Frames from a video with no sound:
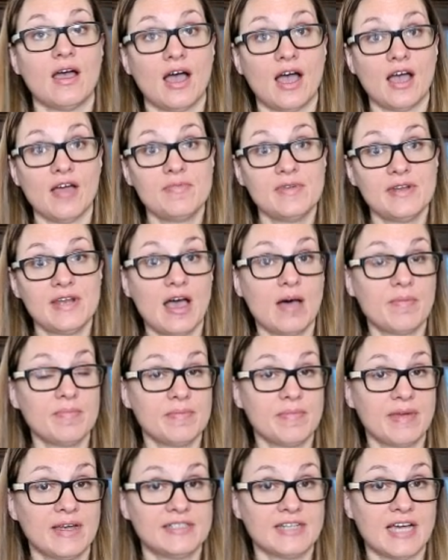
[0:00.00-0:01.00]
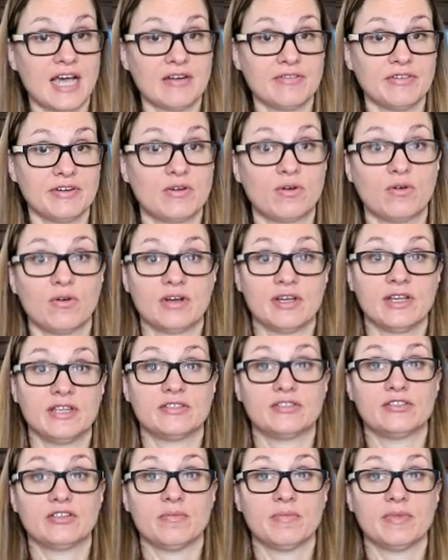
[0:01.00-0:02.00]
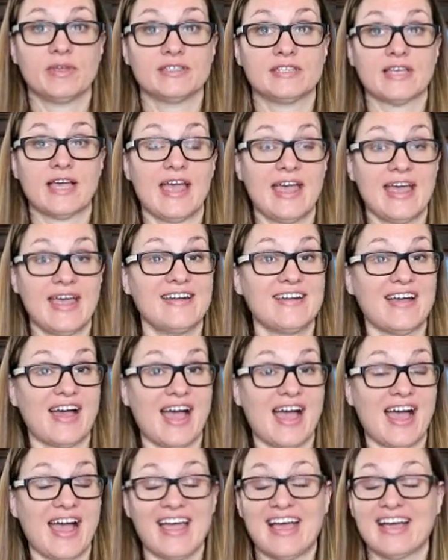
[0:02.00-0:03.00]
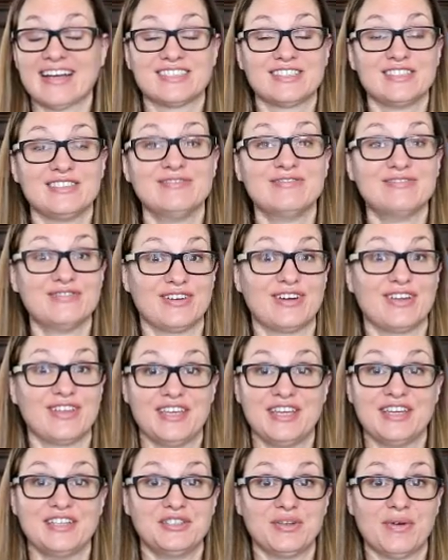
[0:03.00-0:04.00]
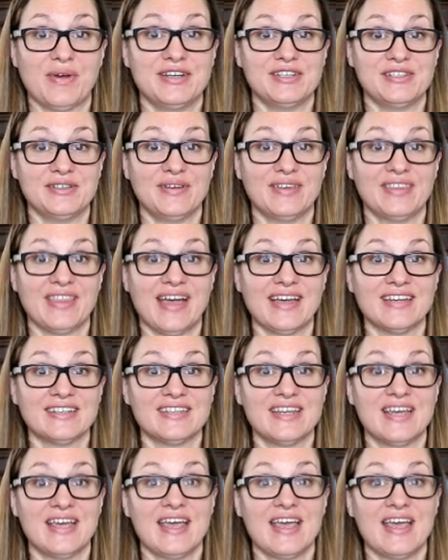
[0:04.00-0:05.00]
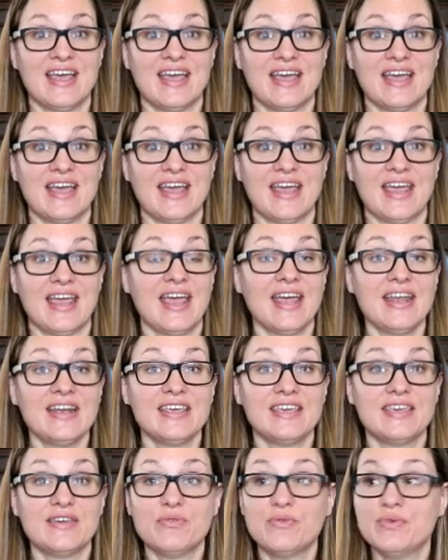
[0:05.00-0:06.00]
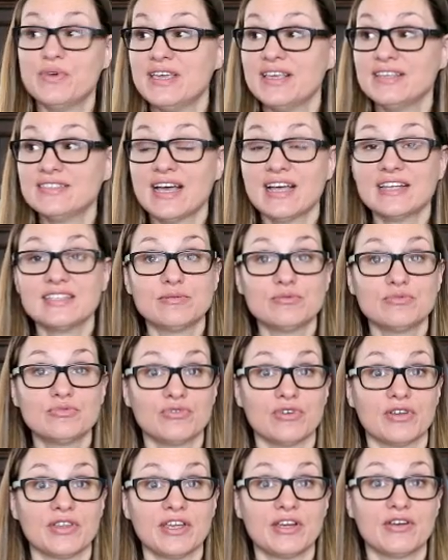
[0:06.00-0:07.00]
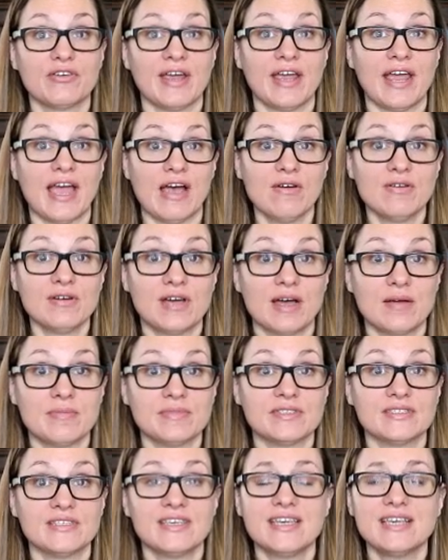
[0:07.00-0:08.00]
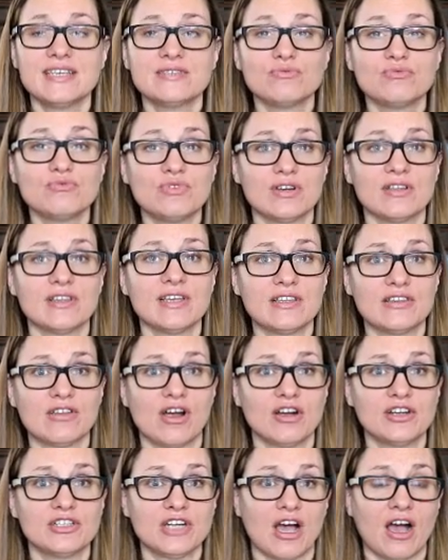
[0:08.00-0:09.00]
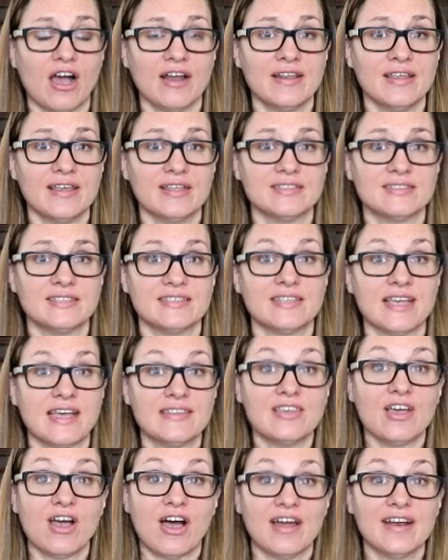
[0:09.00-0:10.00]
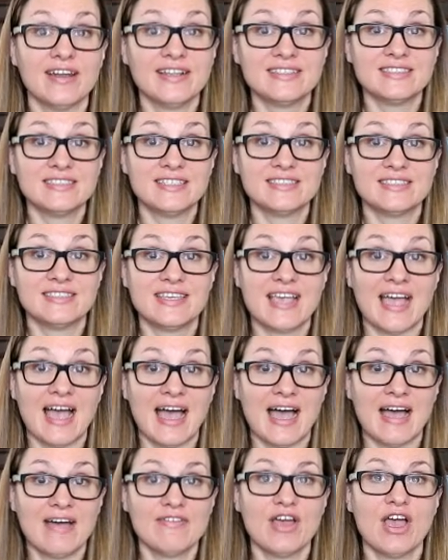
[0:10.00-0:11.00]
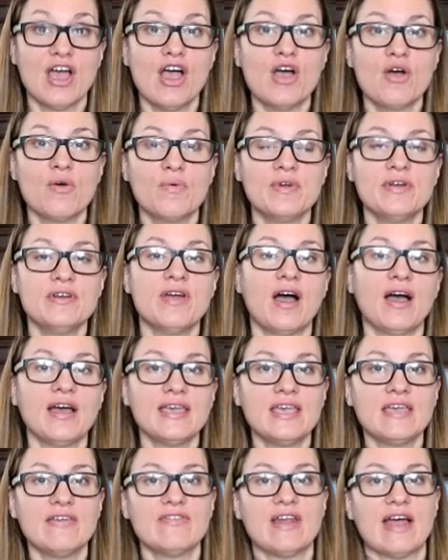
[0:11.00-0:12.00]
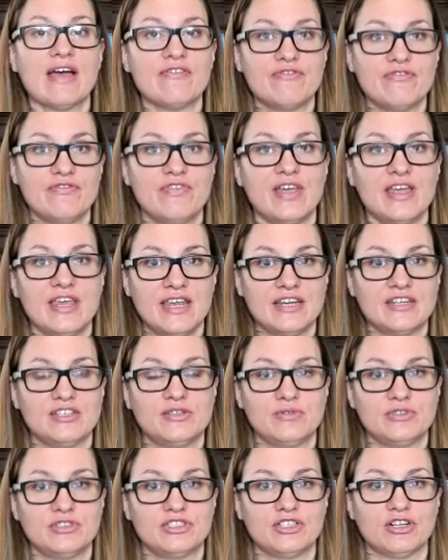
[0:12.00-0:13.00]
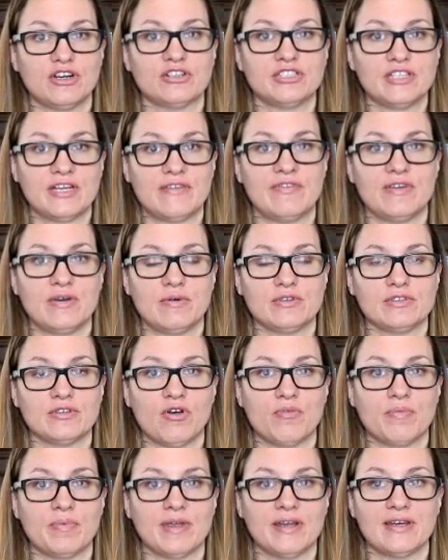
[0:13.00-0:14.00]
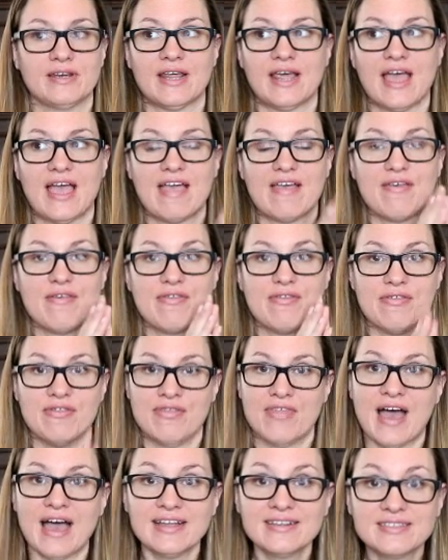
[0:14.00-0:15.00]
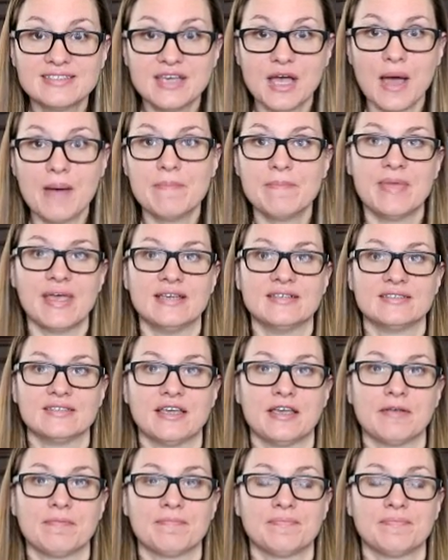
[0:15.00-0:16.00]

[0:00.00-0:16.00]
I've been helping my dad record his sermons, and I actually really enjoy doing that. And he, he's had some really great outcomes. He has really large audiences, and the audiences he have would not even have fit into his church if it was open. That's amazing.